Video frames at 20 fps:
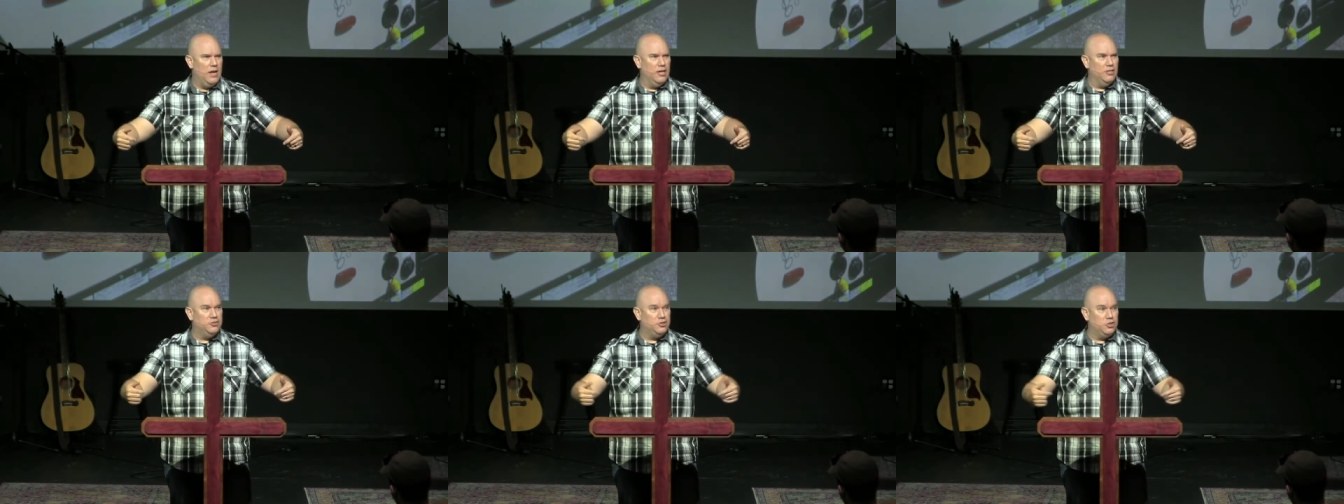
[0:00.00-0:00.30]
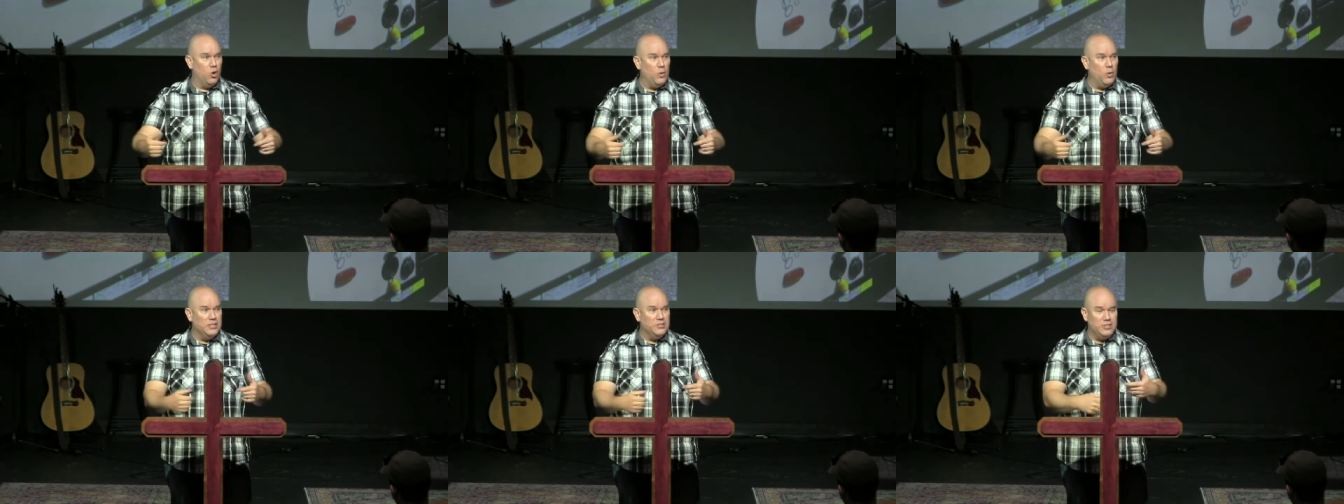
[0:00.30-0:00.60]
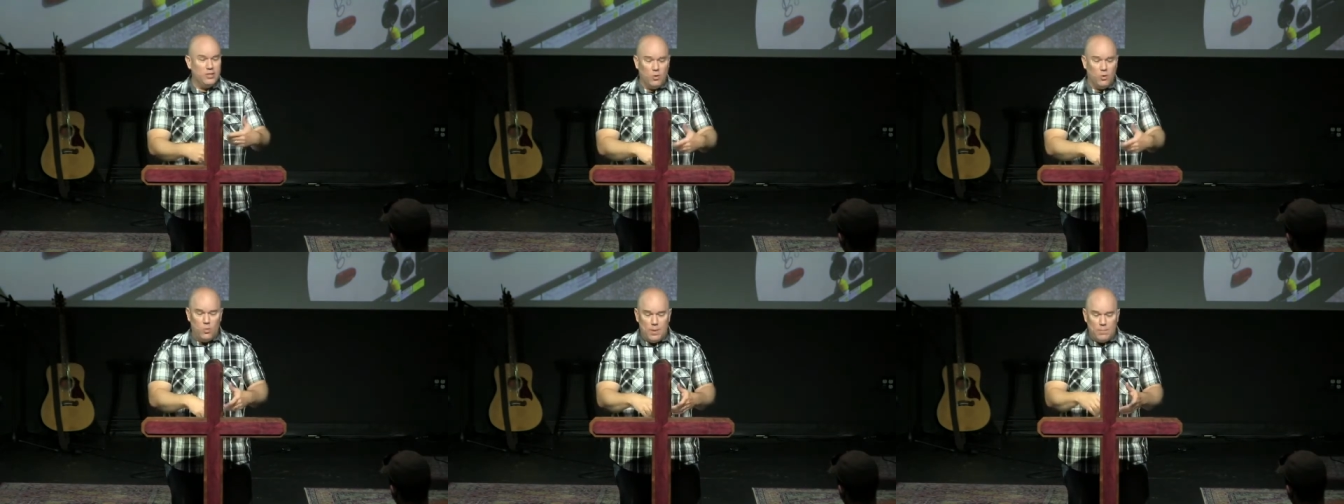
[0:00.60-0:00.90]
It is so
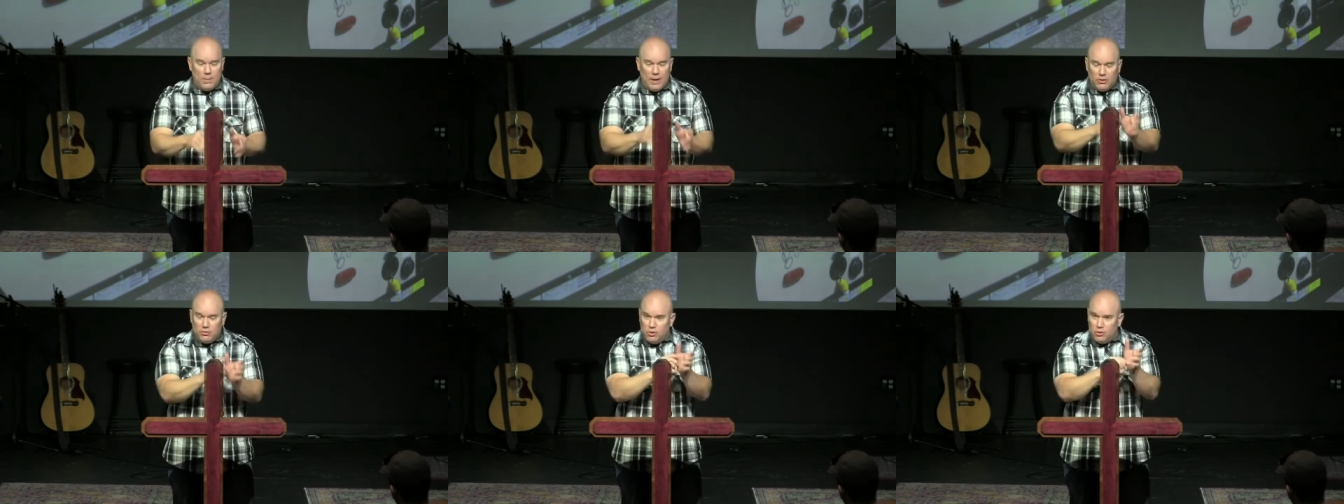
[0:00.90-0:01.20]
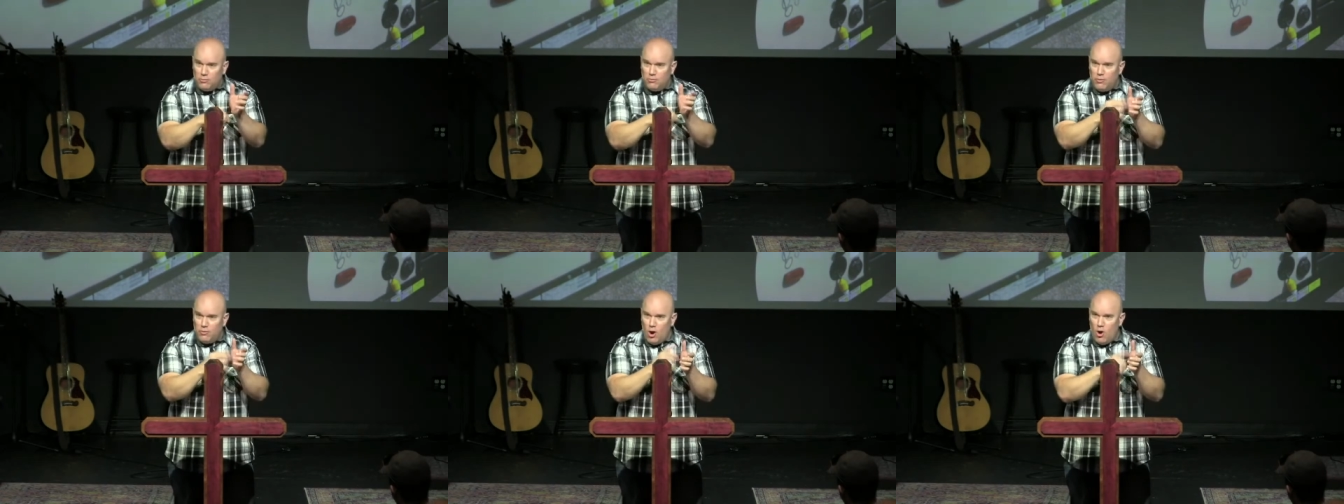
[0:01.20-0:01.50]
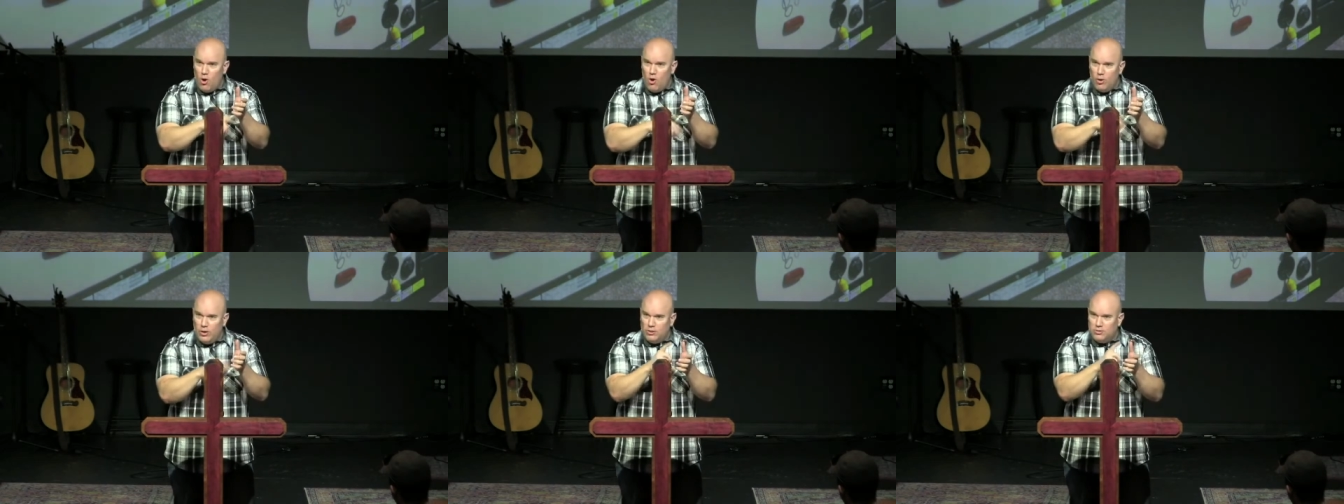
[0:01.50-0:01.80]
easy to whip out your
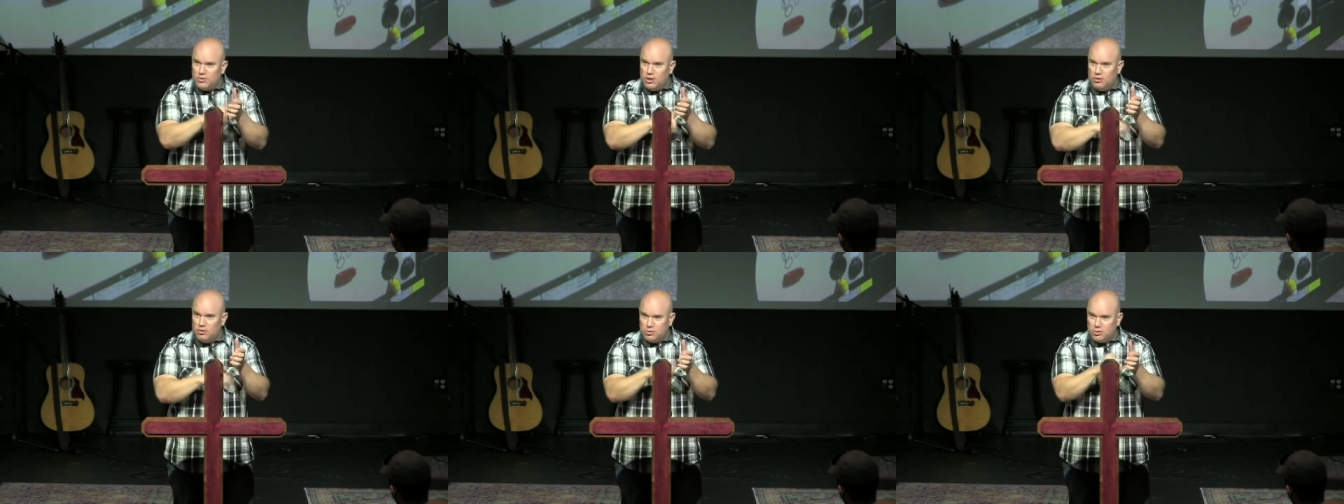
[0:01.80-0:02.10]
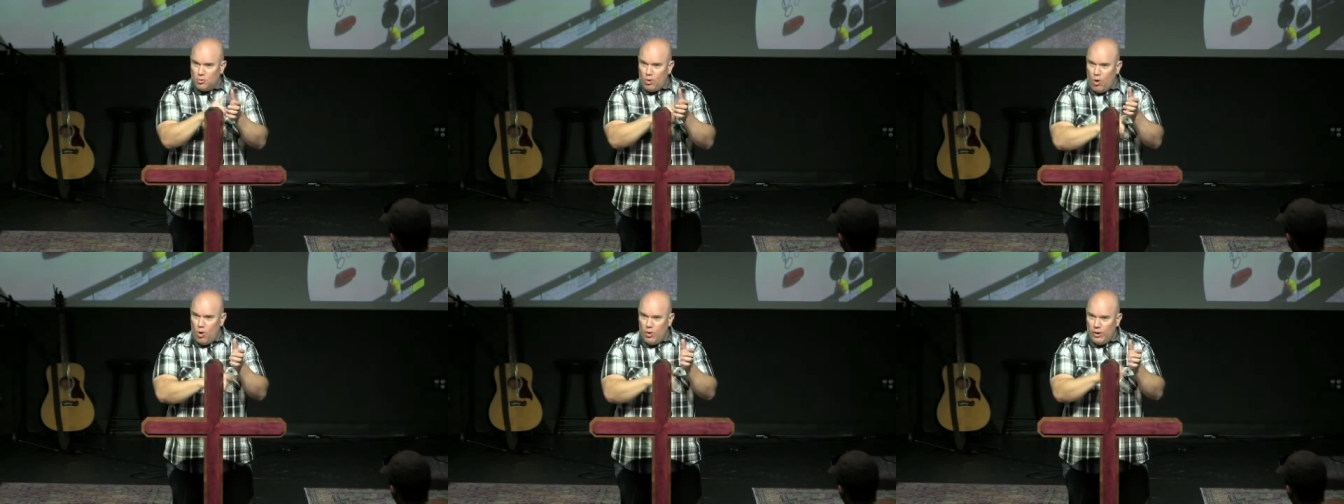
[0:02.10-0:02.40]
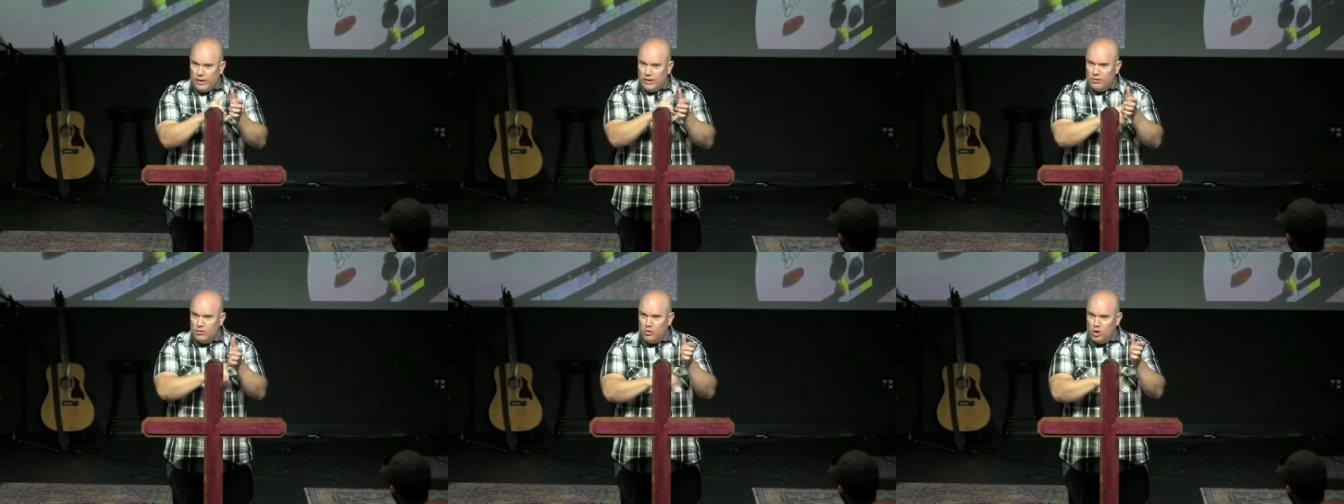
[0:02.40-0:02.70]
phone and start
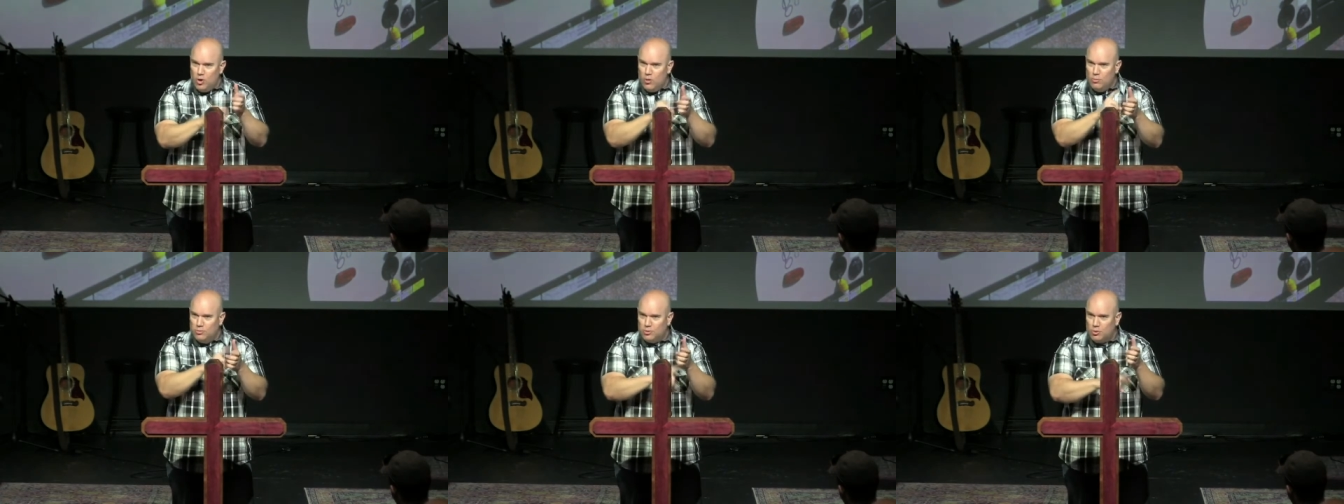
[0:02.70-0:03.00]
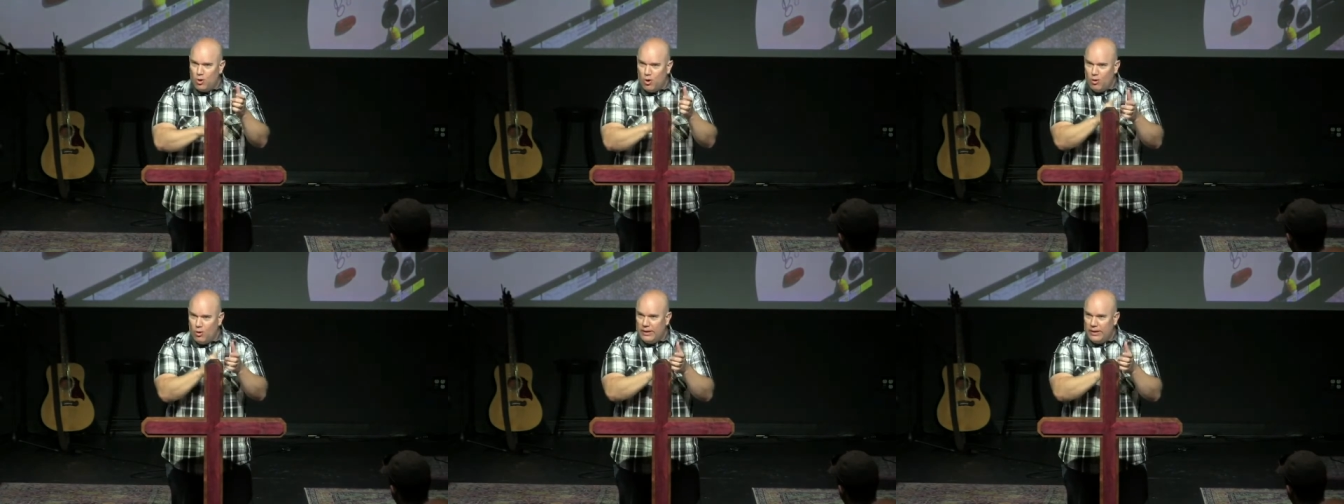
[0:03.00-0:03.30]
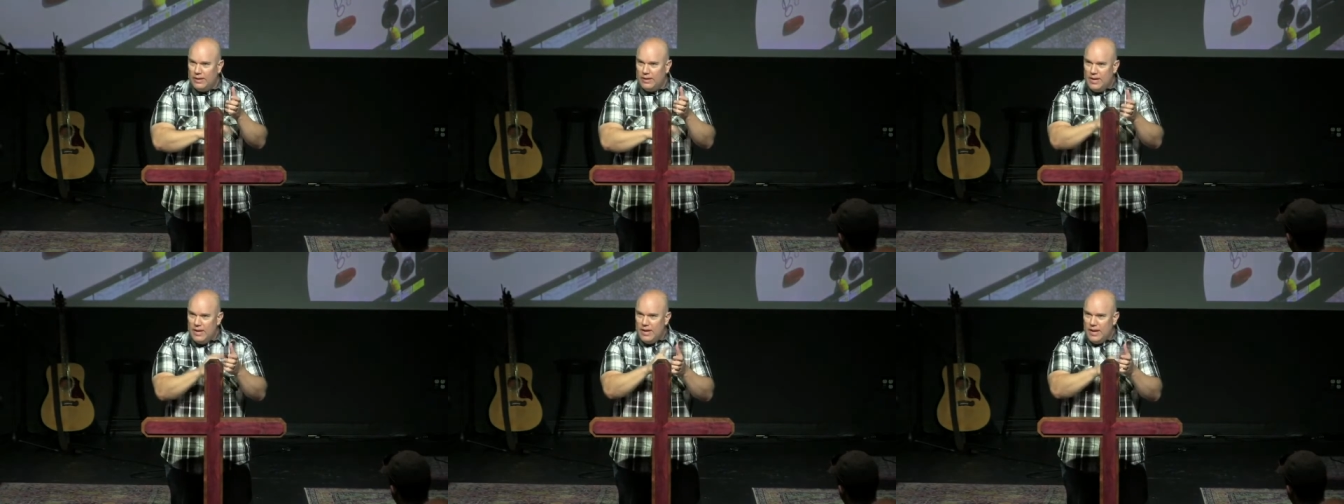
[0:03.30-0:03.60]
scrolling, doom
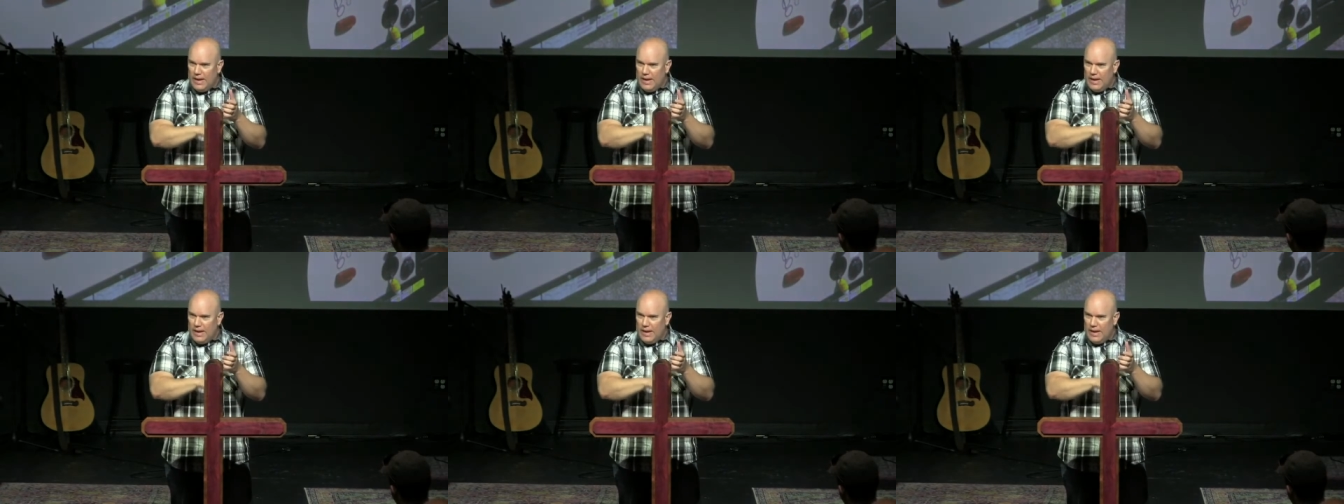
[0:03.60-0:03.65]
scrolling,